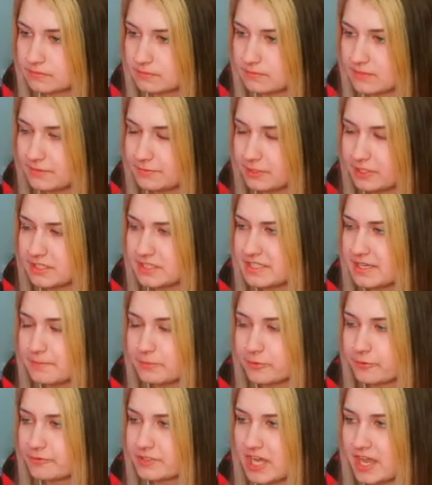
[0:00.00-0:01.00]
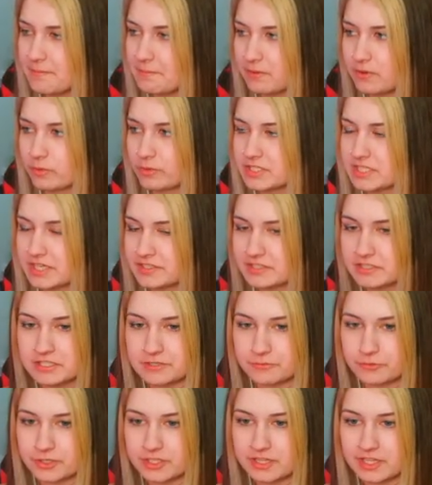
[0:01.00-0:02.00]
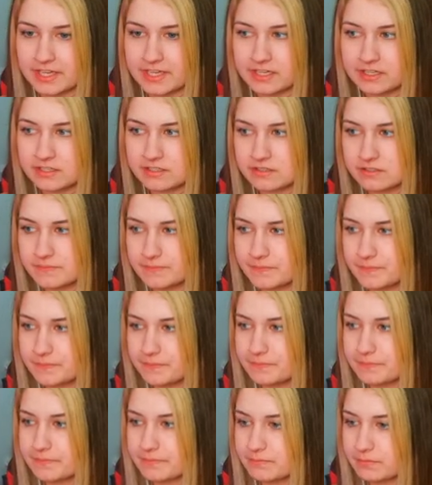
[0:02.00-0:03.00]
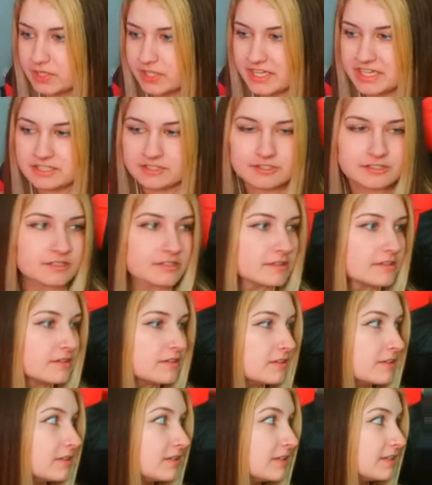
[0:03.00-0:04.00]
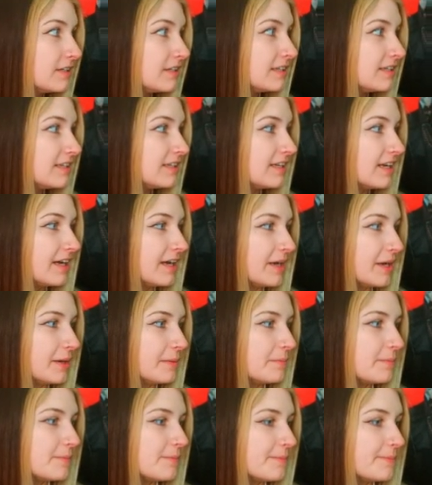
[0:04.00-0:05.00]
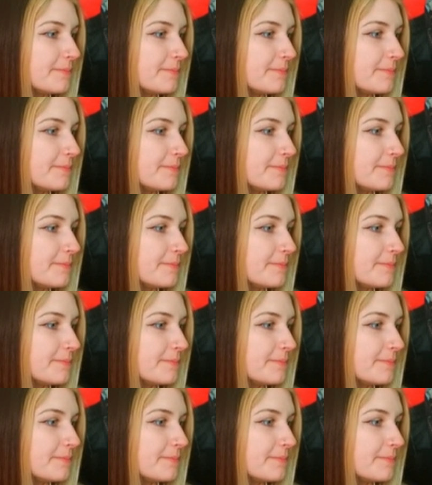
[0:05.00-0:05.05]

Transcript: I feel like the Temple of Time always has a different, like, place um,